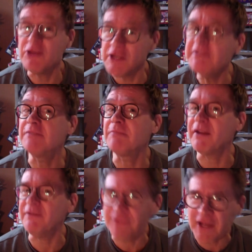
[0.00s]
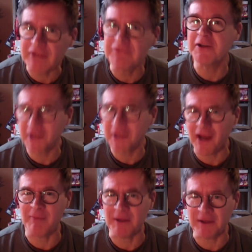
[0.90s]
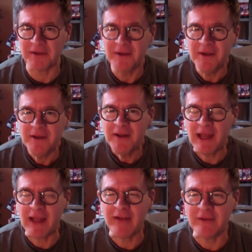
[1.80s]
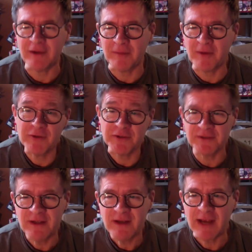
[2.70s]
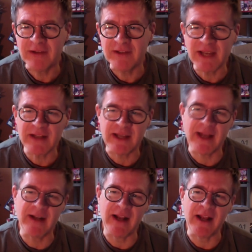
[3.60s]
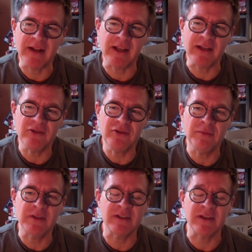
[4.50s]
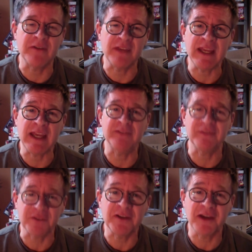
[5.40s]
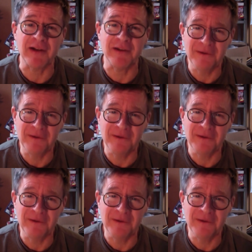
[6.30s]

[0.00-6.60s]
this is my favorite comic. And um, of course, I decided that, and like two months later, they canceled the title.